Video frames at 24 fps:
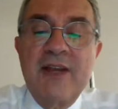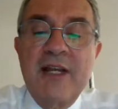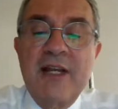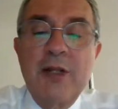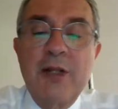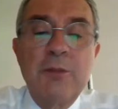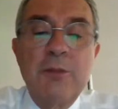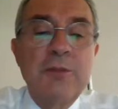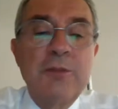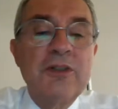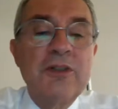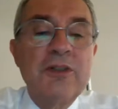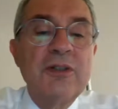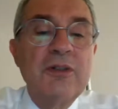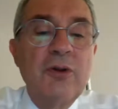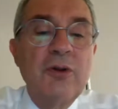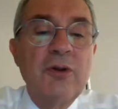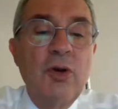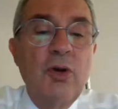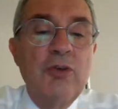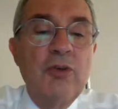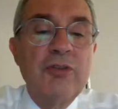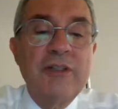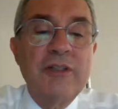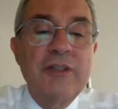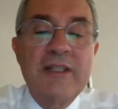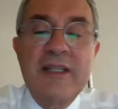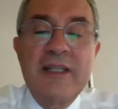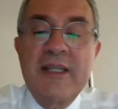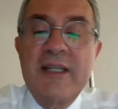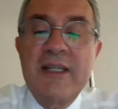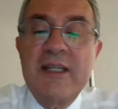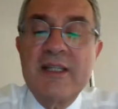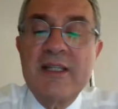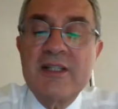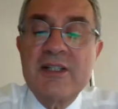developed
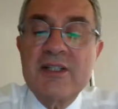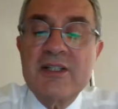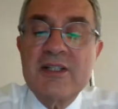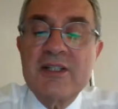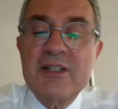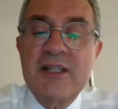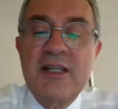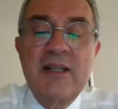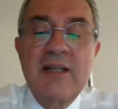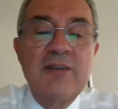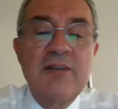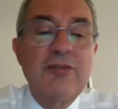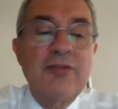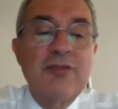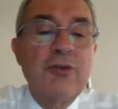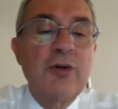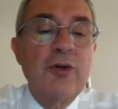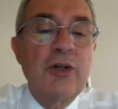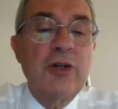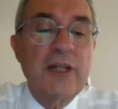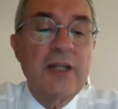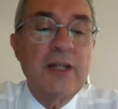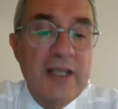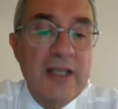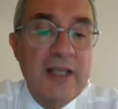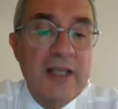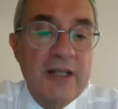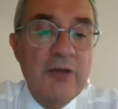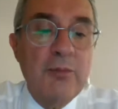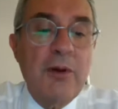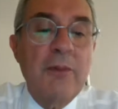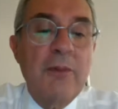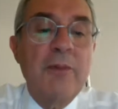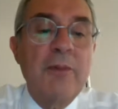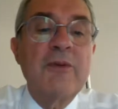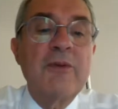over the years in
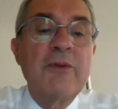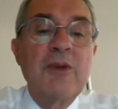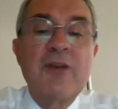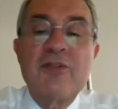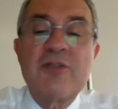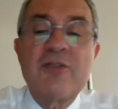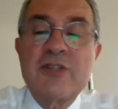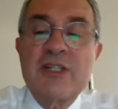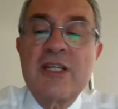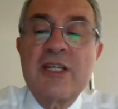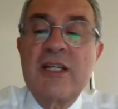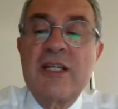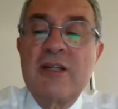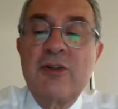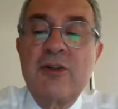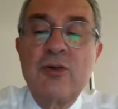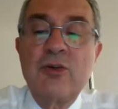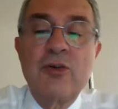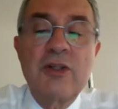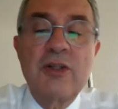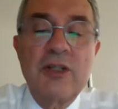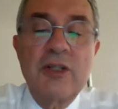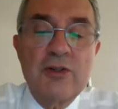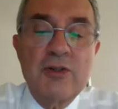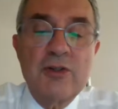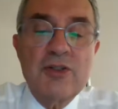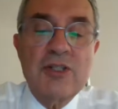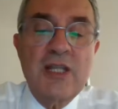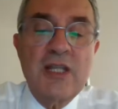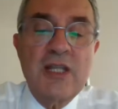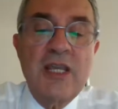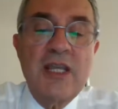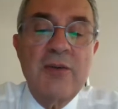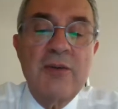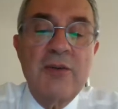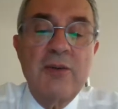Forlì, and you probably have
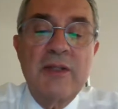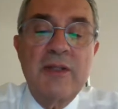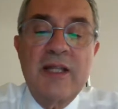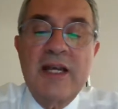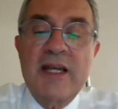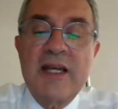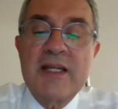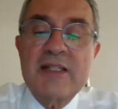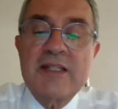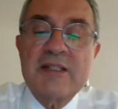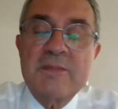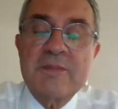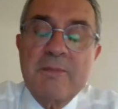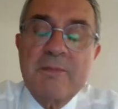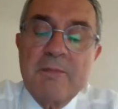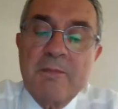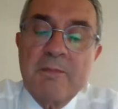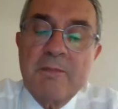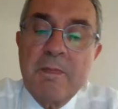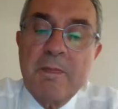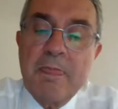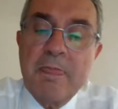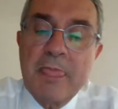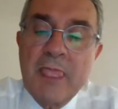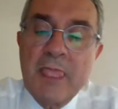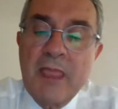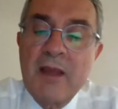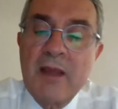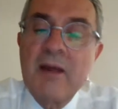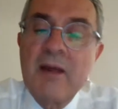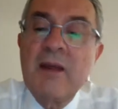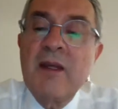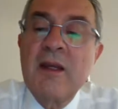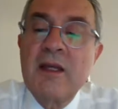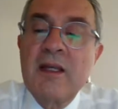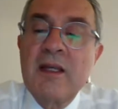seen.
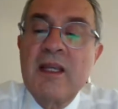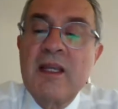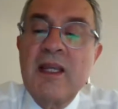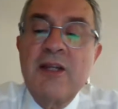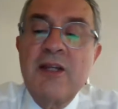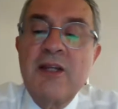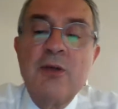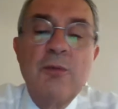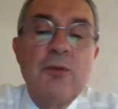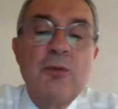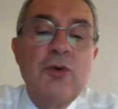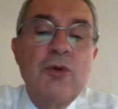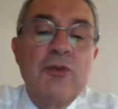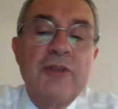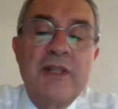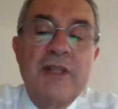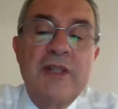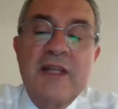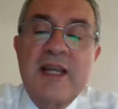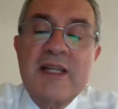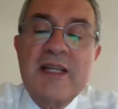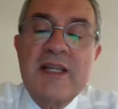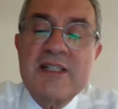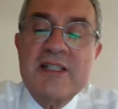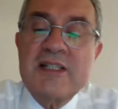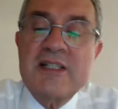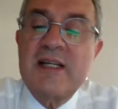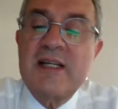Can you move the